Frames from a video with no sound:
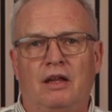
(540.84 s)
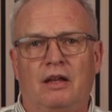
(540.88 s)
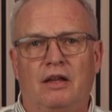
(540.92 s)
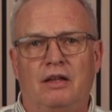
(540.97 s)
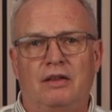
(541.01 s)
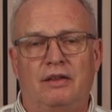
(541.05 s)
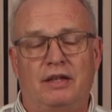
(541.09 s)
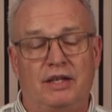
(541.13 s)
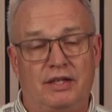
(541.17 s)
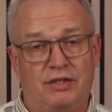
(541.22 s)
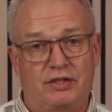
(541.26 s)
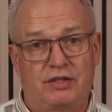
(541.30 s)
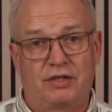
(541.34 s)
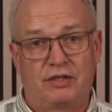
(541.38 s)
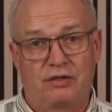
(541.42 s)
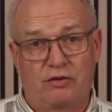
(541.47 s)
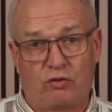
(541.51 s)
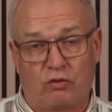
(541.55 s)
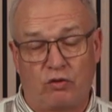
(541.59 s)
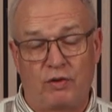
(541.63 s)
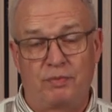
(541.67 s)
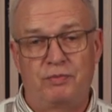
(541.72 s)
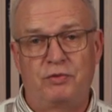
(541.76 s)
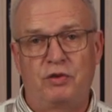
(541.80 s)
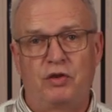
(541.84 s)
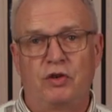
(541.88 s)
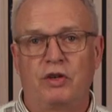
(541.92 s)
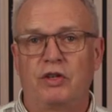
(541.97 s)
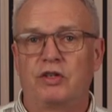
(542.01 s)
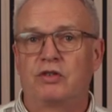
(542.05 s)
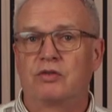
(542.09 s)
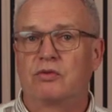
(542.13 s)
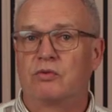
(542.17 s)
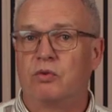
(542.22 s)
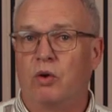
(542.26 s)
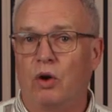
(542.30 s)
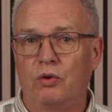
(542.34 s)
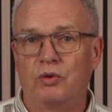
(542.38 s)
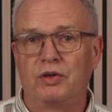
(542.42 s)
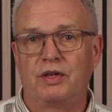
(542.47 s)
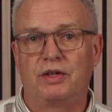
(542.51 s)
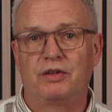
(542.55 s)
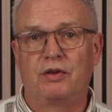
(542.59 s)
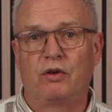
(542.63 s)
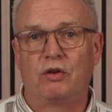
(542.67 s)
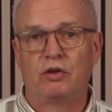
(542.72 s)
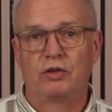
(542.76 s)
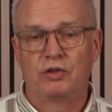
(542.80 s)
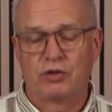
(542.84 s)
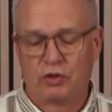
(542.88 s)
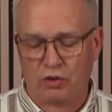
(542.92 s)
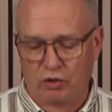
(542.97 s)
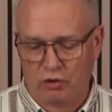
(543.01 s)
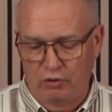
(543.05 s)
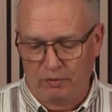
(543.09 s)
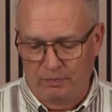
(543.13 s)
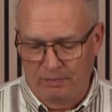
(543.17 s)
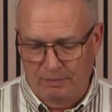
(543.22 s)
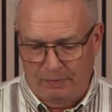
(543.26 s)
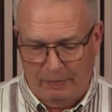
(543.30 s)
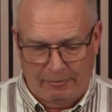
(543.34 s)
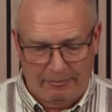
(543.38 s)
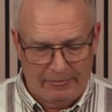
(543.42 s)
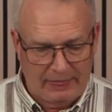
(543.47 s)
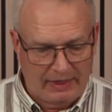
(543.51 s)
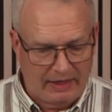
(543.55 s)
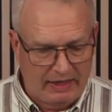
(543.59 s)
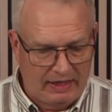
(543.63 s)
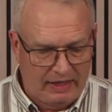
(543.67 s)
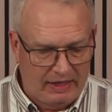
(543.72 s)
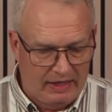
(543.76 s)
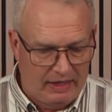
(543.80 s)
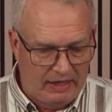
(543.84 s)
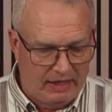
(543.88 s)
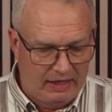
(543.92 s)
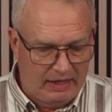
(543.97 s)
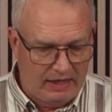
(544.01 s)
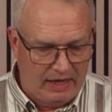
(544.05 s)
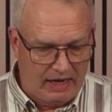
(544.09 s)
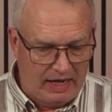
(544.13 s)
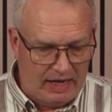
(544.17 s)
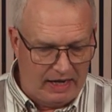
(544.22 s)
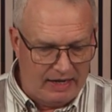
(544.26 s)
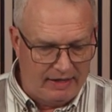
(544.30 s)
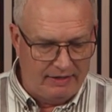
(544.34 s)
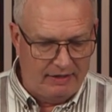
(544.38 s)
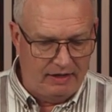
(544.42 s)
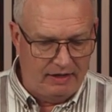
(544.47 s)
This scripture is quoted also in